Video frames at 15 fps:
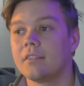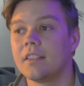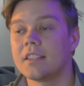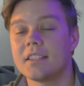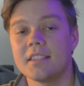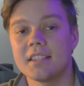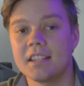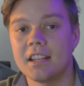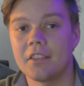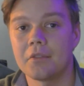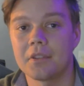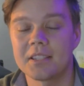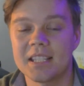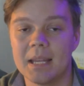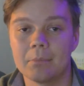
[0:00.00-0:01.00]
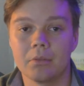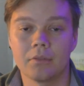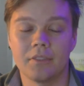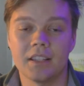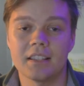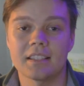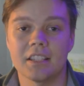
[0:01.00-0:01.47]
This is another example
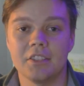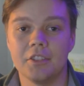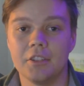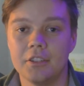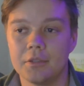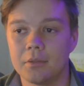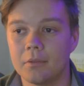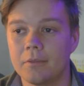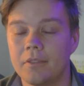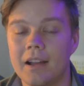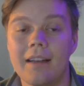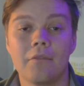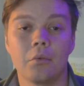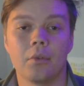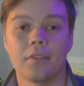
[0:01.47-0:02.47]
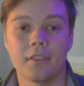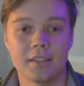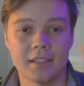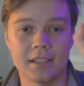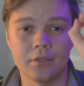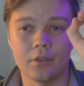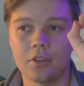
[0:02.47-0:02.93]
of things that you can do on Fiverr with
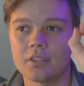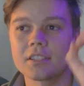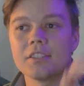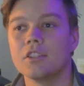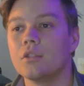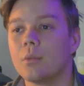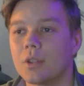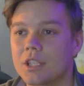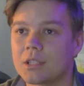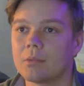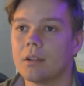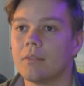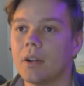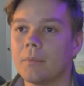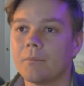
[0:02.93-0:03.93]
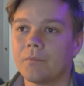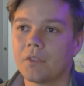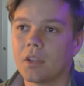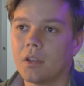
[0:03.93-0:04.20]
zero skill whatsoever.